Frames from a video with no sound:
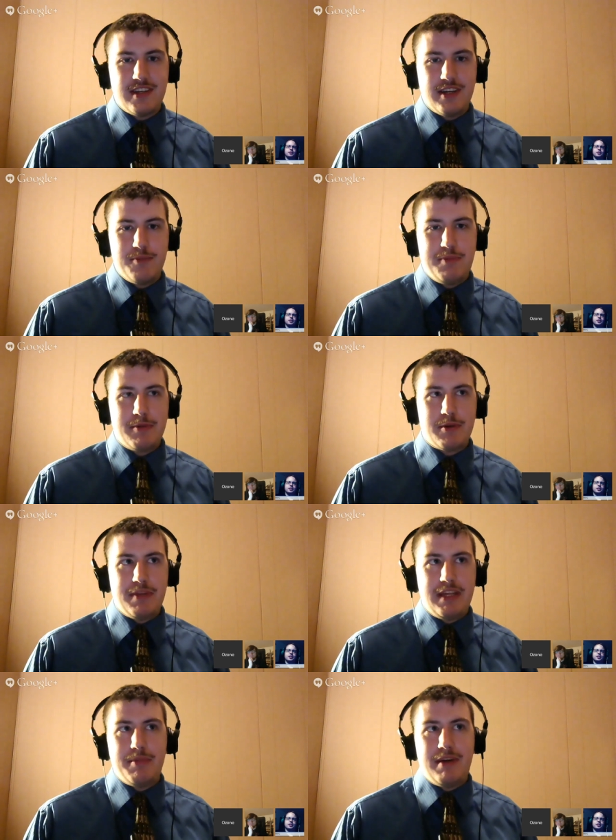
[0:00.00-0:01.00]
go. People
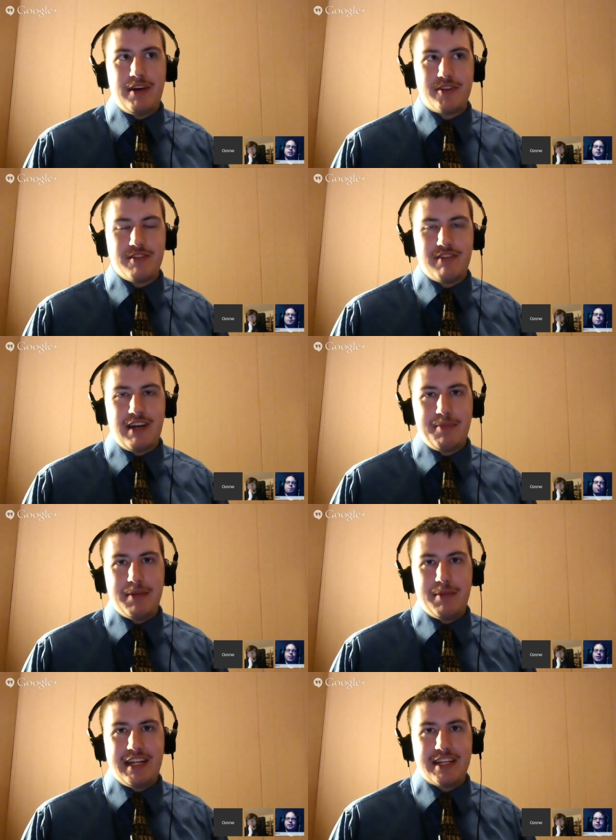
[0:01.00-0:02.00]
complain about Rock Band being